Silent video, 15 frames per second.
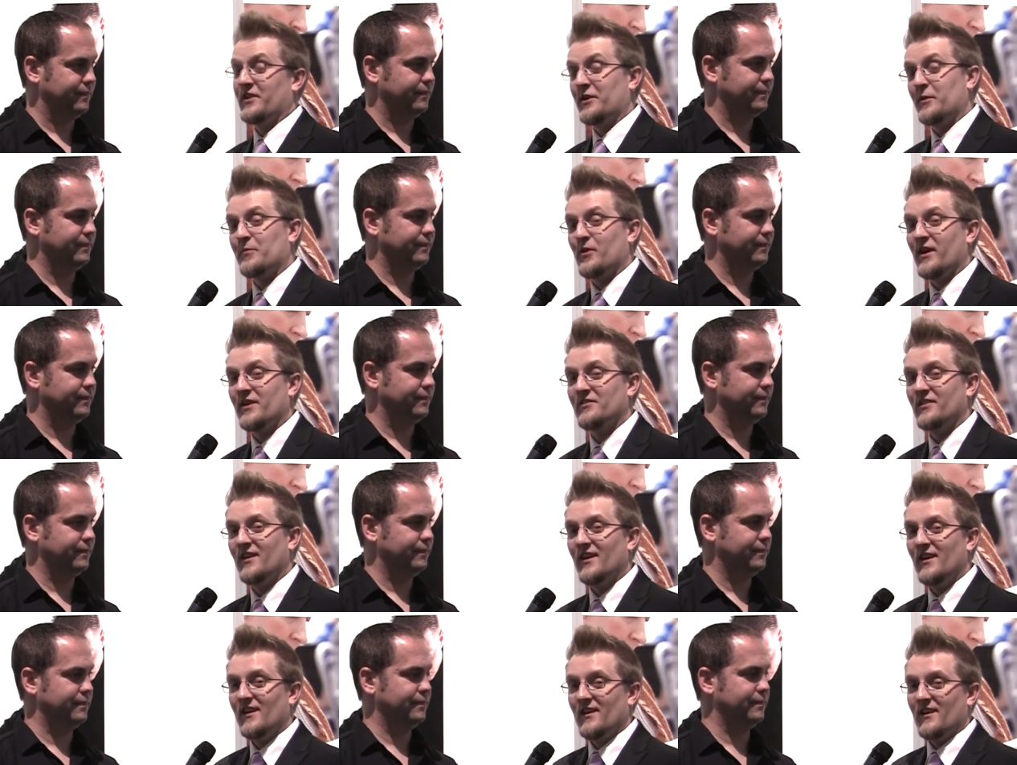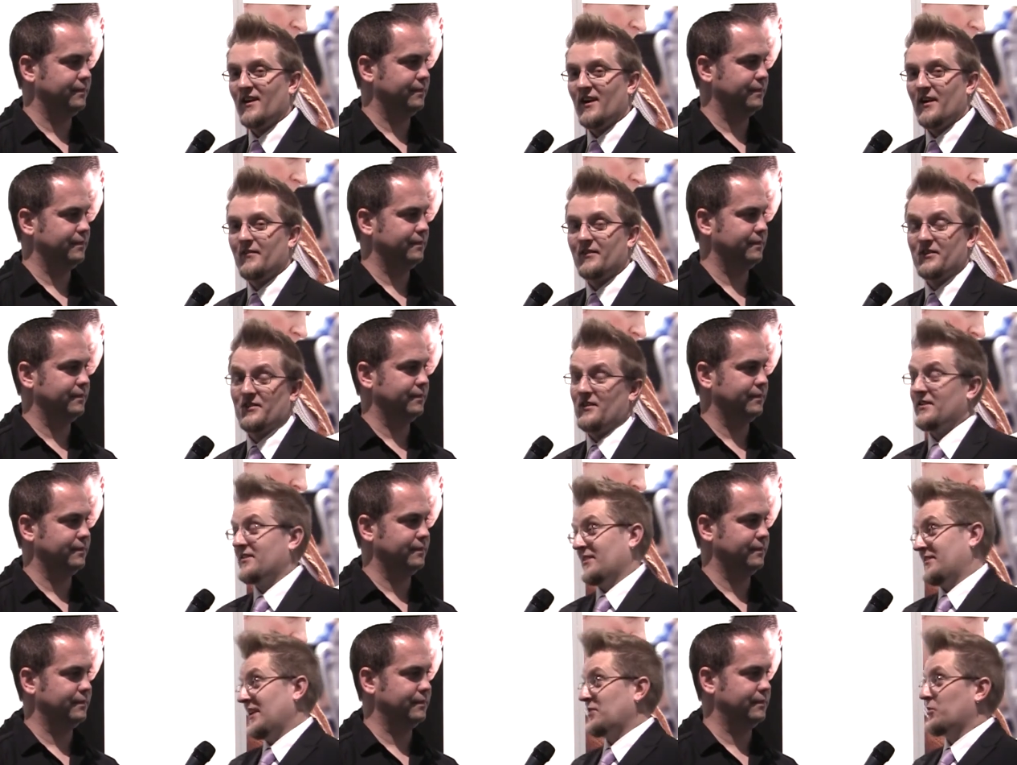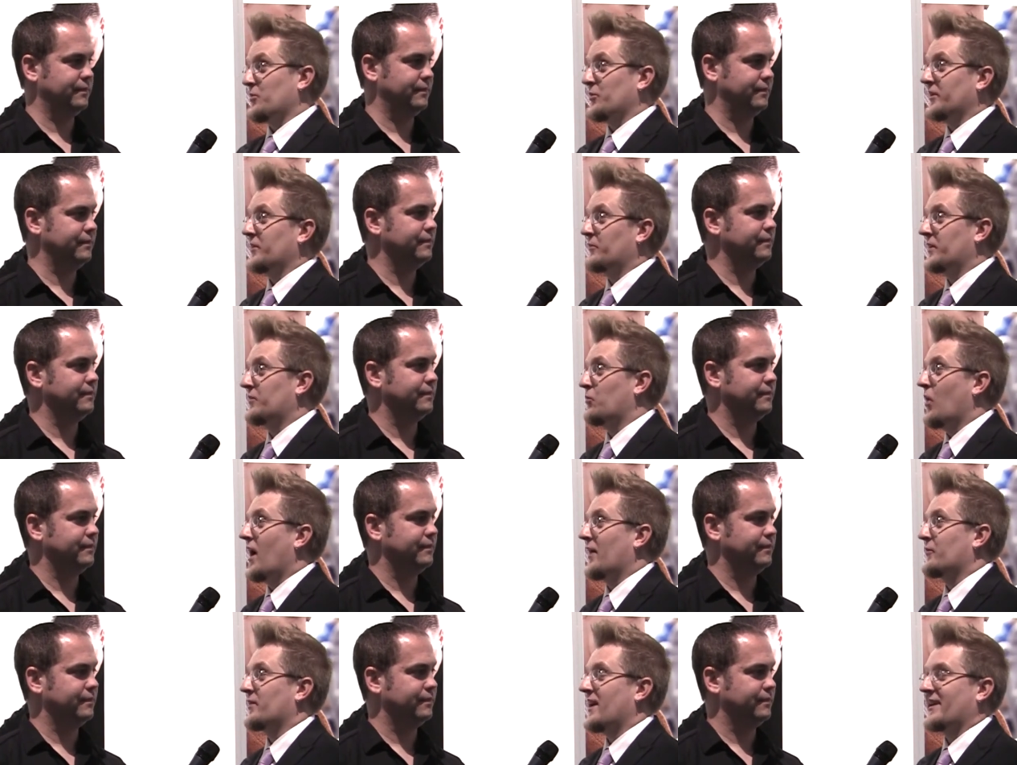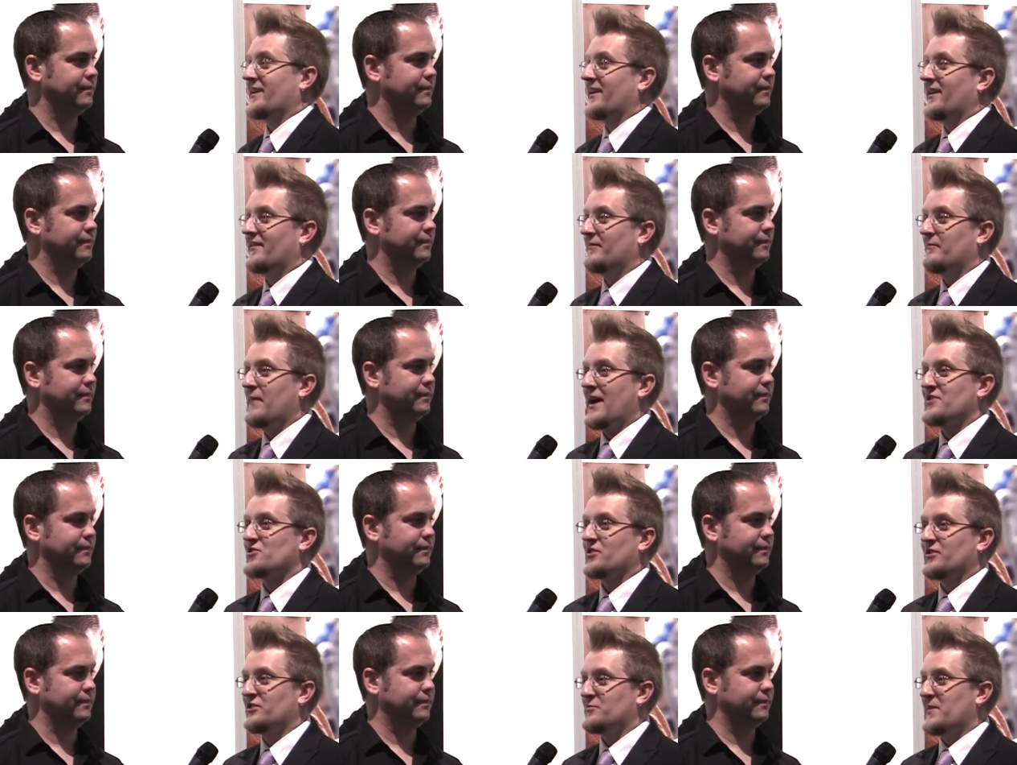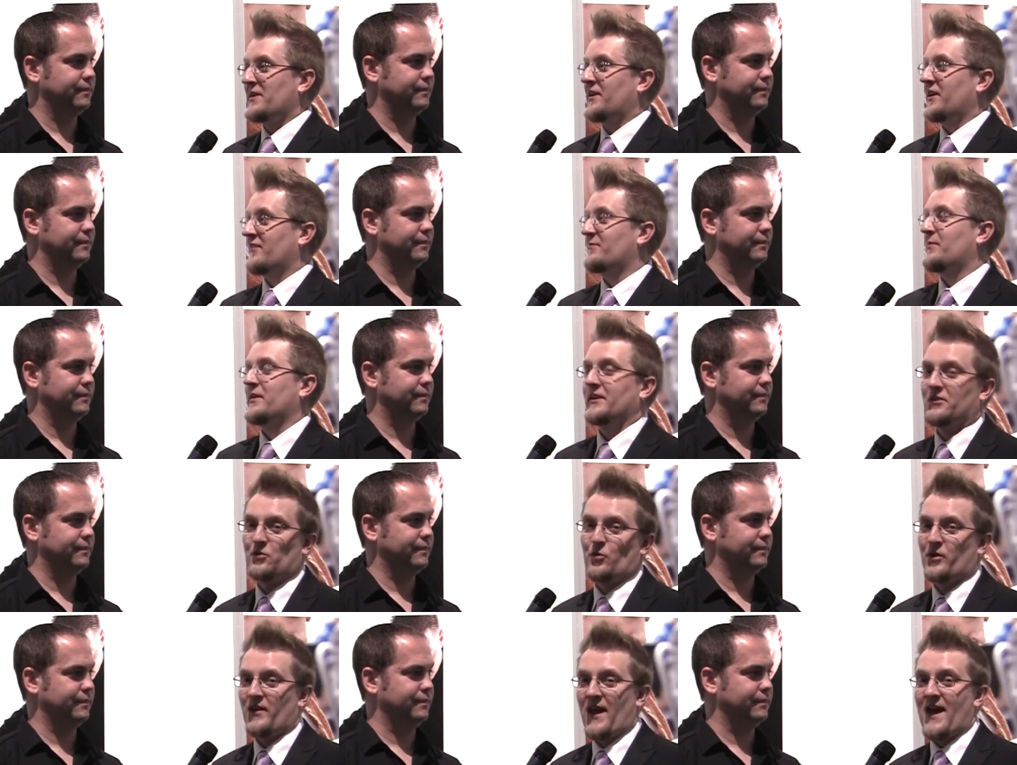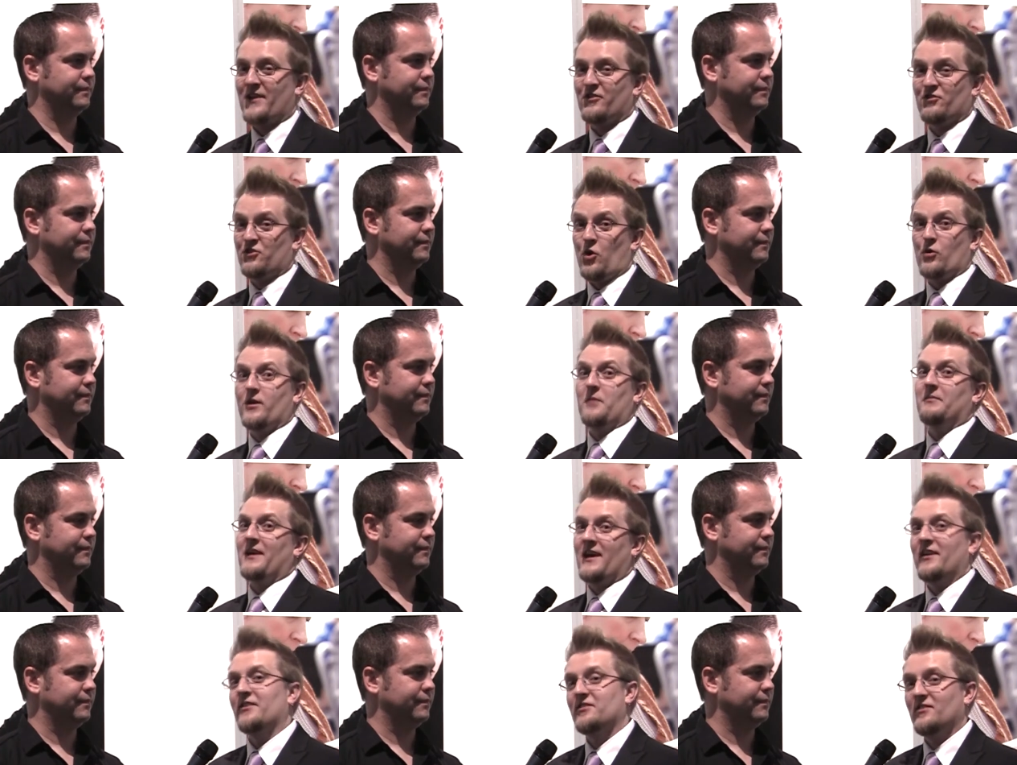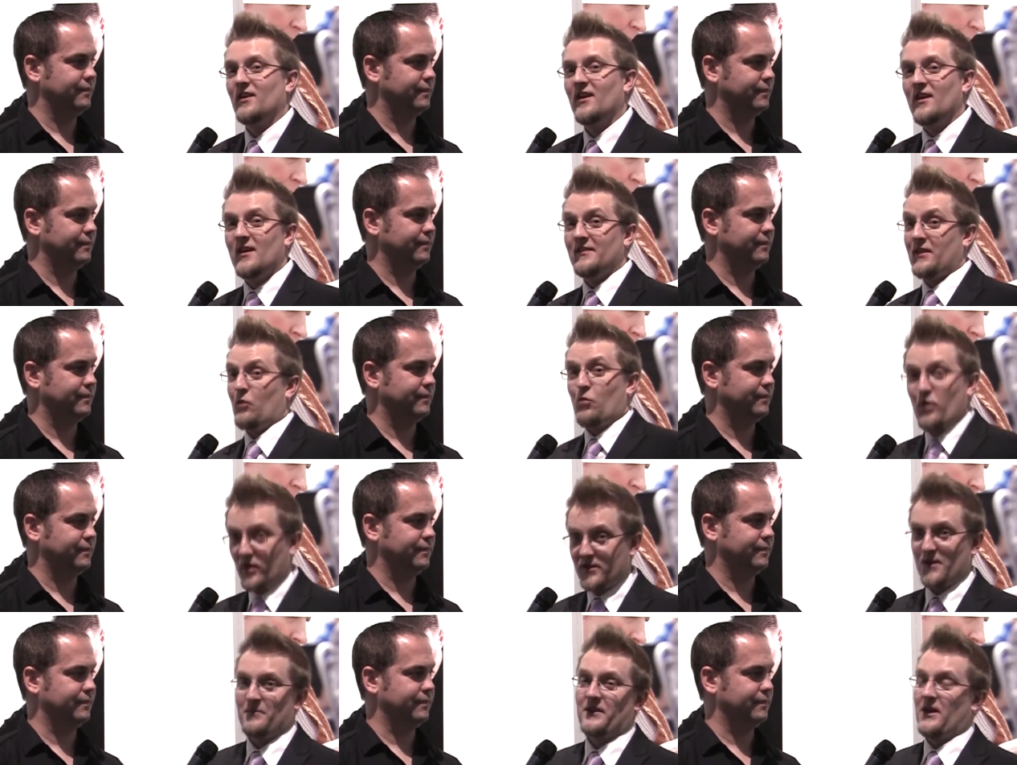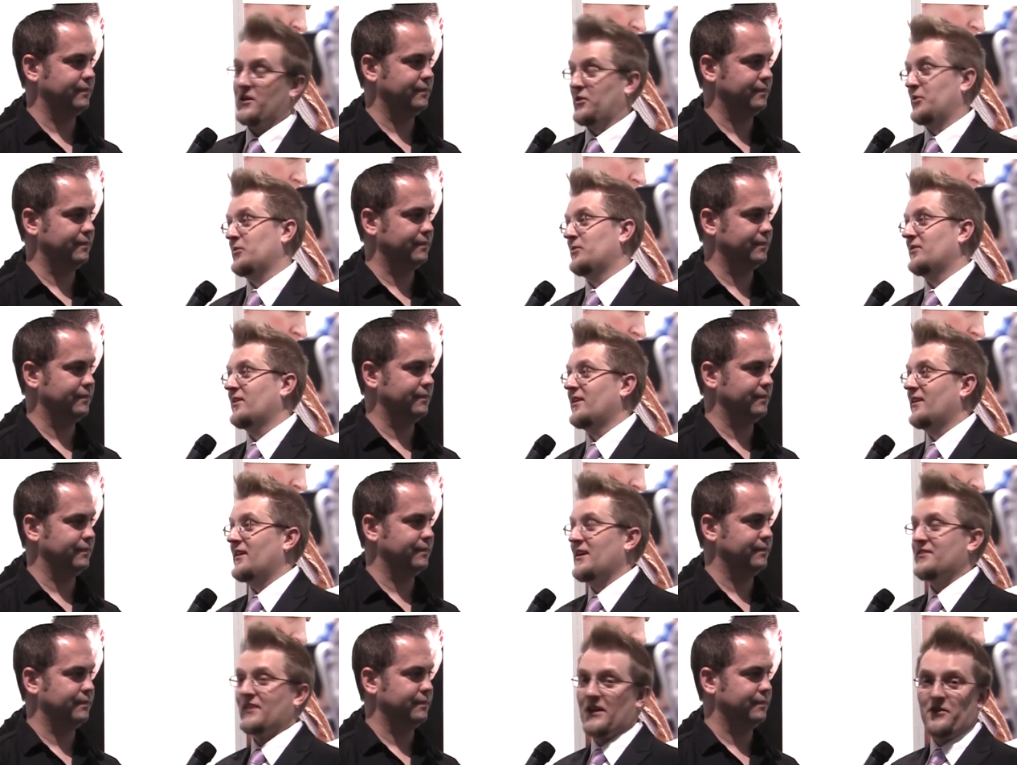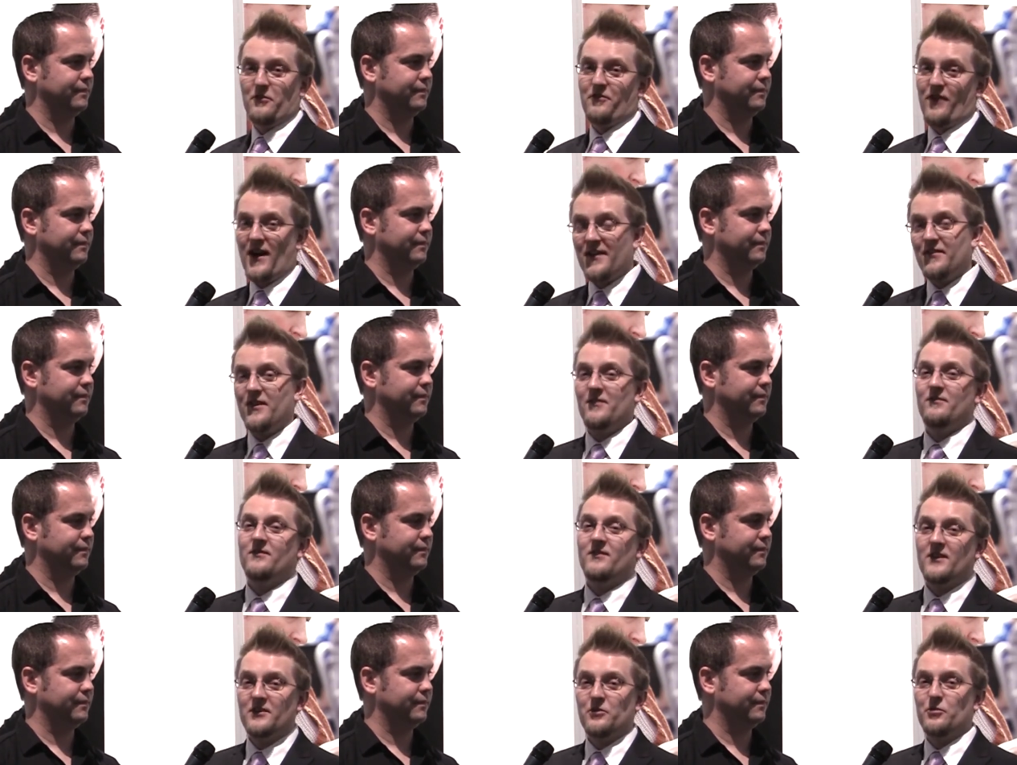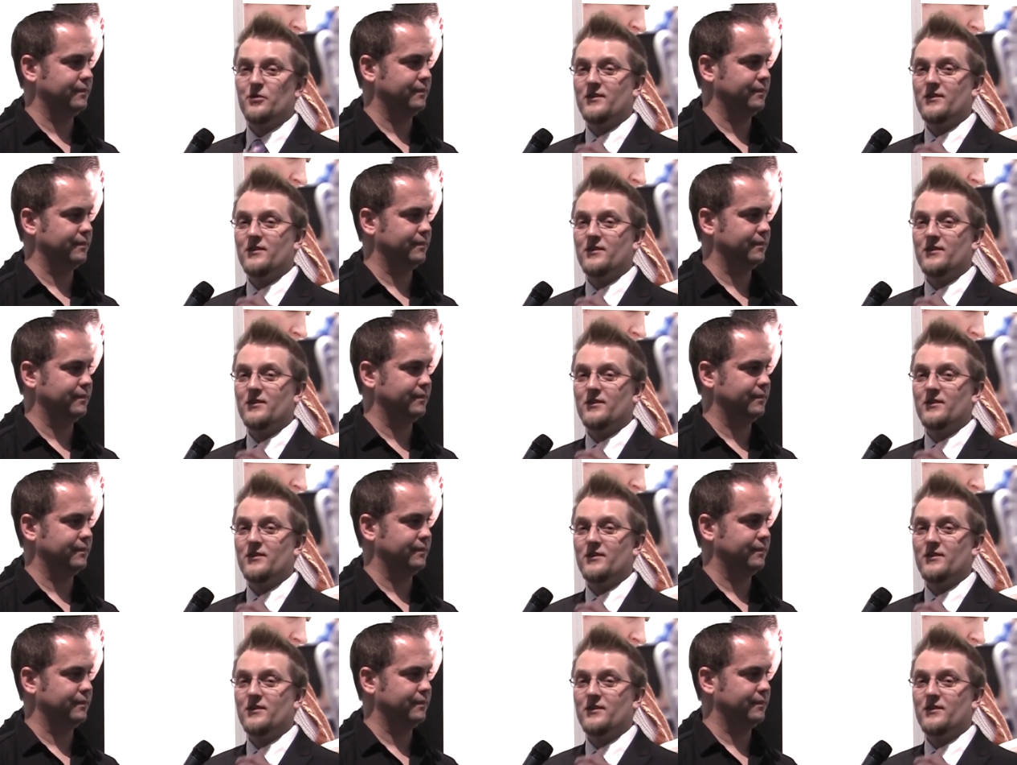Speaker 1: the enterprise? because uh, that's what really we want. We're not going to magically spend enough money to where the hackers don't come get us. They will come get you. It's can you find them? Can you